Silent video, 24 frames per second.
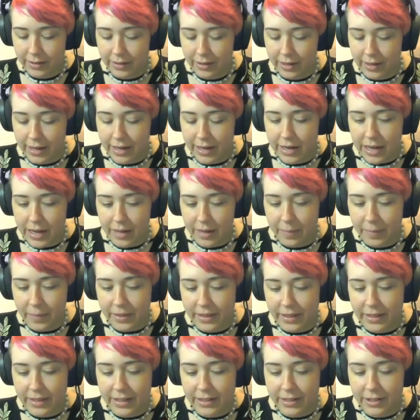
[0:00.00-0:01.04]
and I'll put
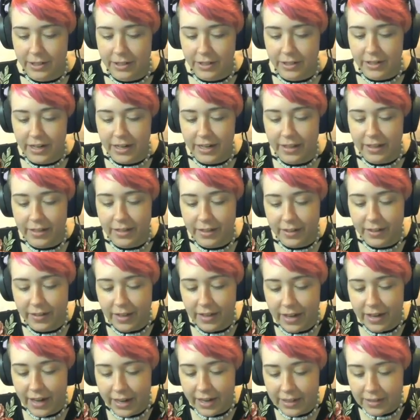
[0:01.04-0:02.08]
the string through the
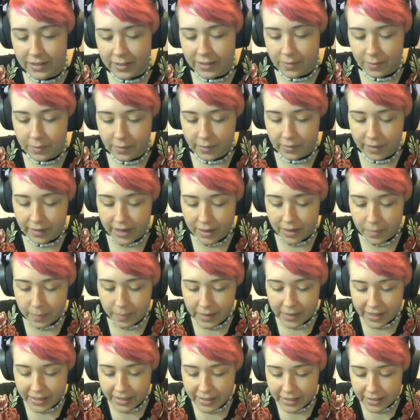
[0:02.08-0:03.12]
next red
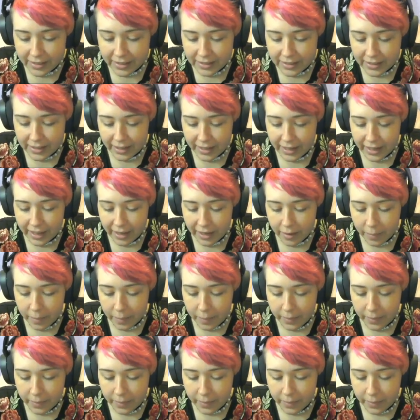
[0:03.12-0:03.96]
bead that's sticking up.